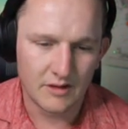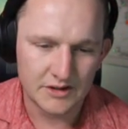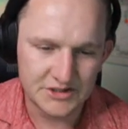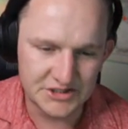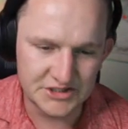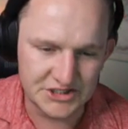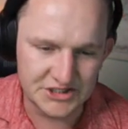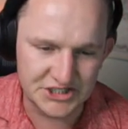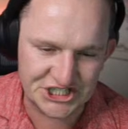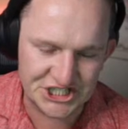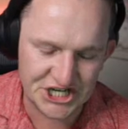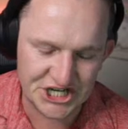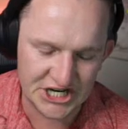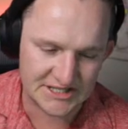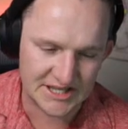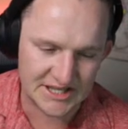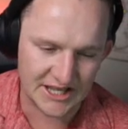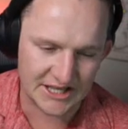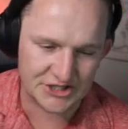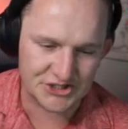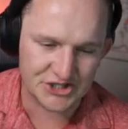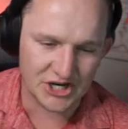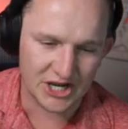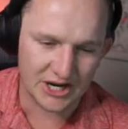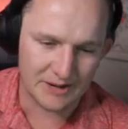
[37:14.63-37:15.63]
Jeez,
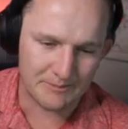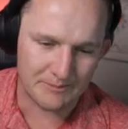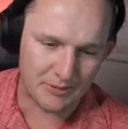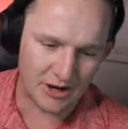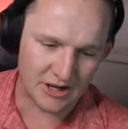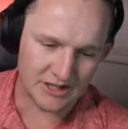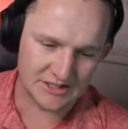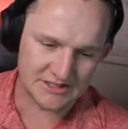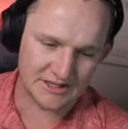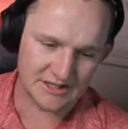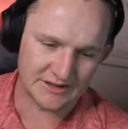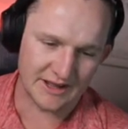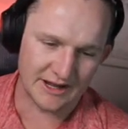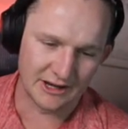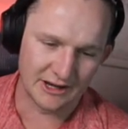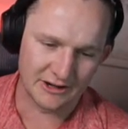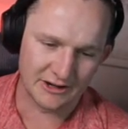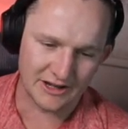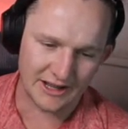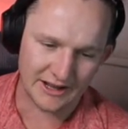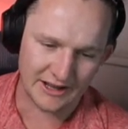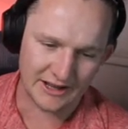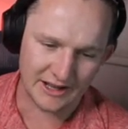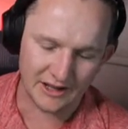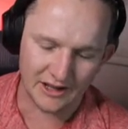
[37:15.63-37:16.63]
they try to pass it. They look
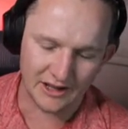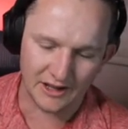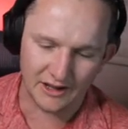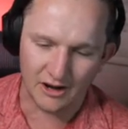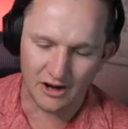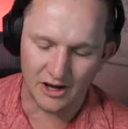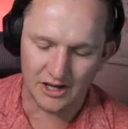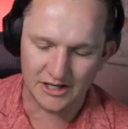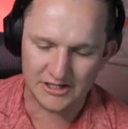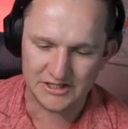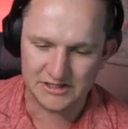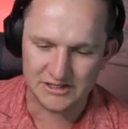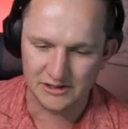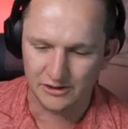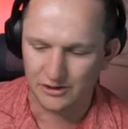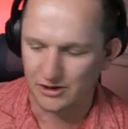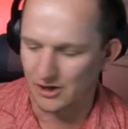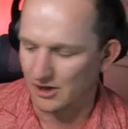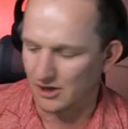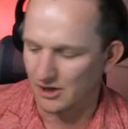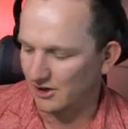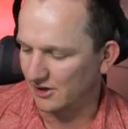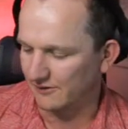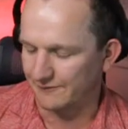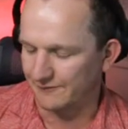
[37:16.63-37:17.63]
like a Arsenal
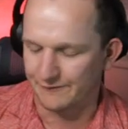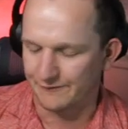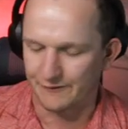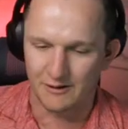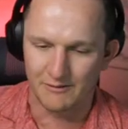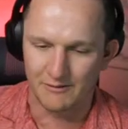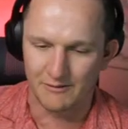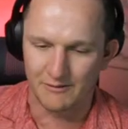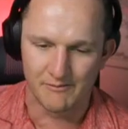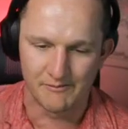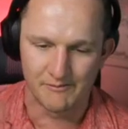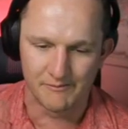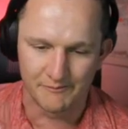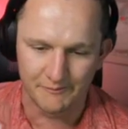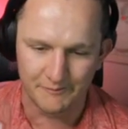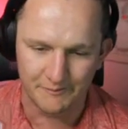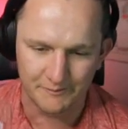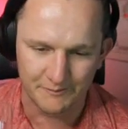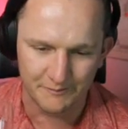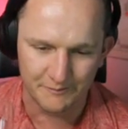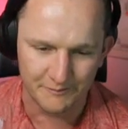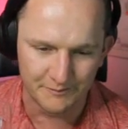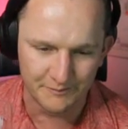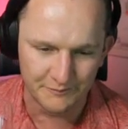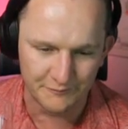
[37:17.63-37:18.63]
goal from
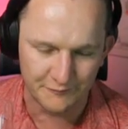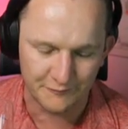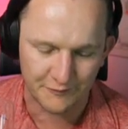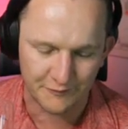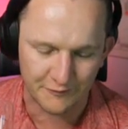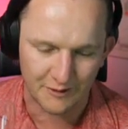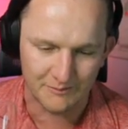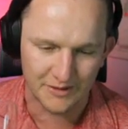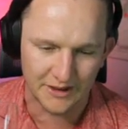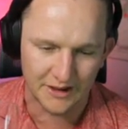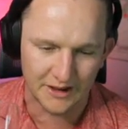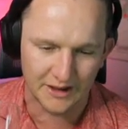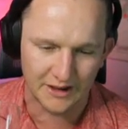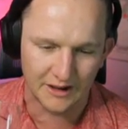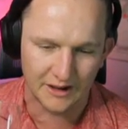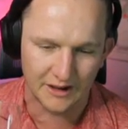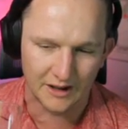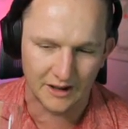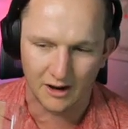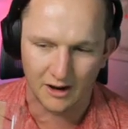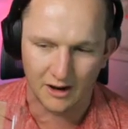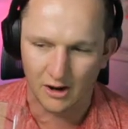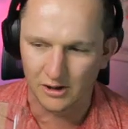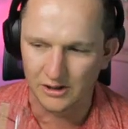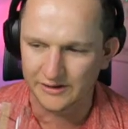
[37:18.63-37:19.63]
from
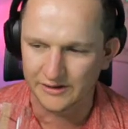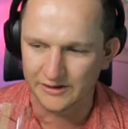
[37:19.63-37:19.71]
the old